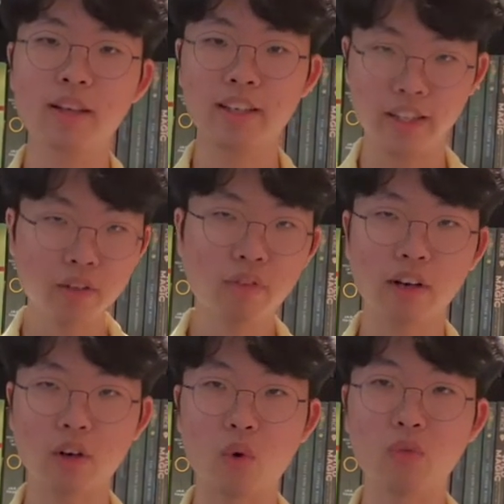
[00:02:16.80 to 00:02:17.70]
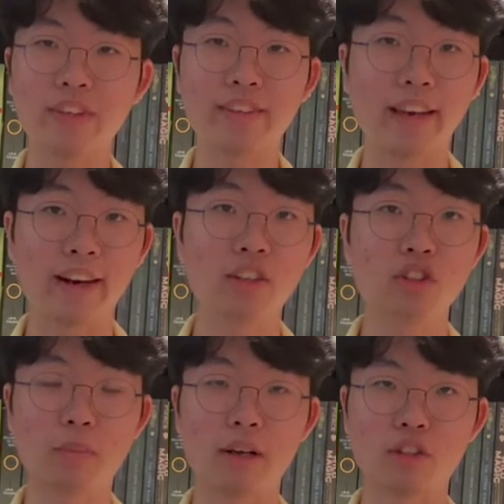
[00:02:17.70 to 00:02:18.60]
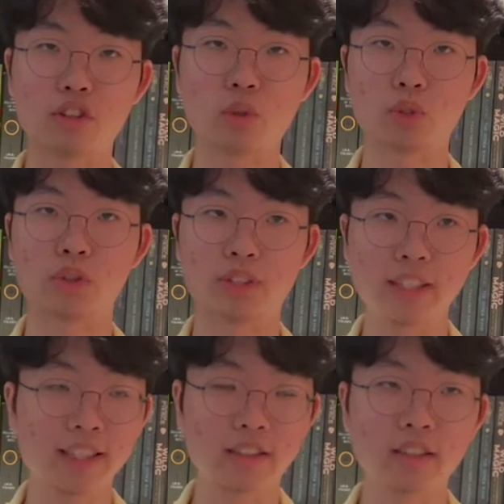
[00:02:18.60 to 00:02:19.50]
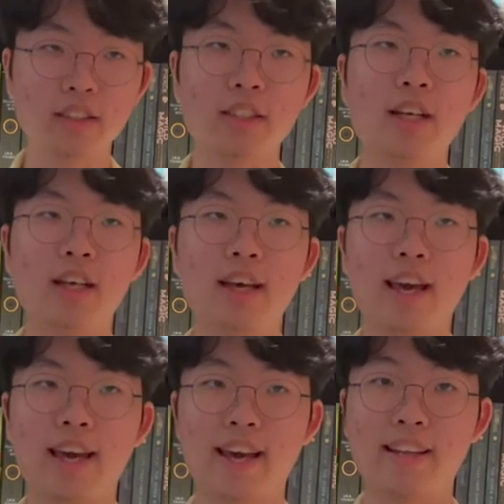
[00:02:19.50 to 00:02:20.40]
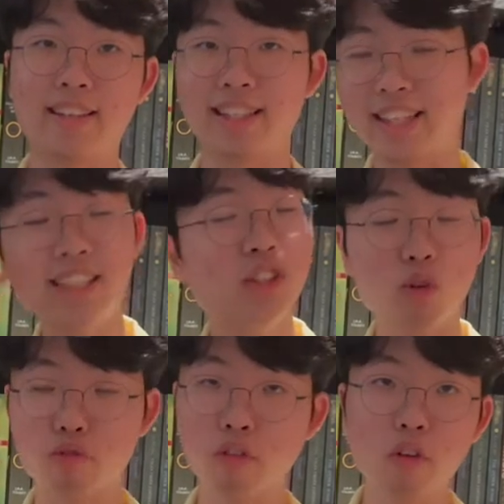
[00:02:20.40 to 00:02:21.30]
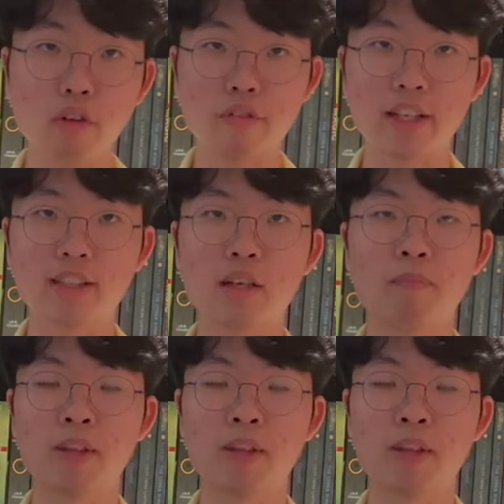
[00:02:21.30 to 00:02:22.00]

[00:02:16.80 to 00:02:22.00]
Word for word: Ivan only cares about his social status and his head's so full of it.